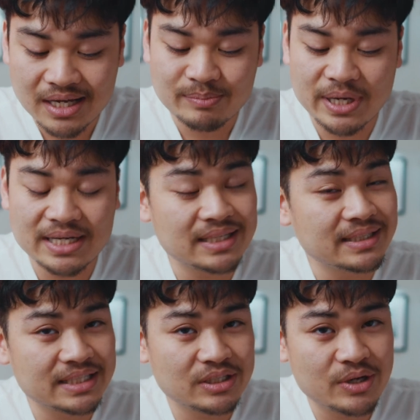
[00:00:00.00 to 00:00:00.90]
But
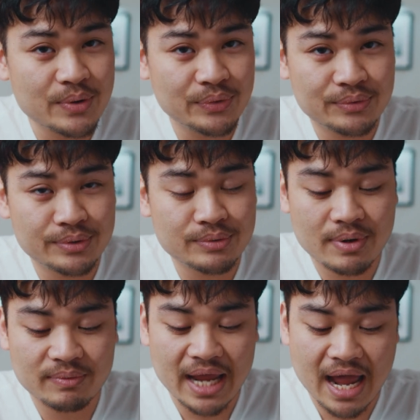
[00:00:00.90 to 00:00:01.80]
let's go through
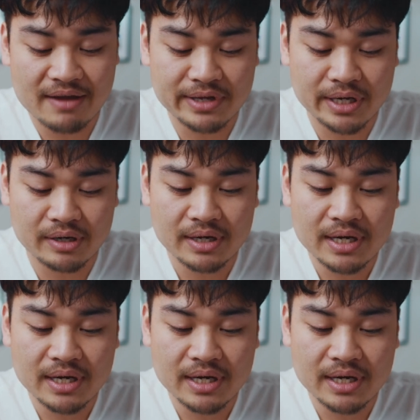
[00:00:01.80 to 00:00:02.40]
what we have here.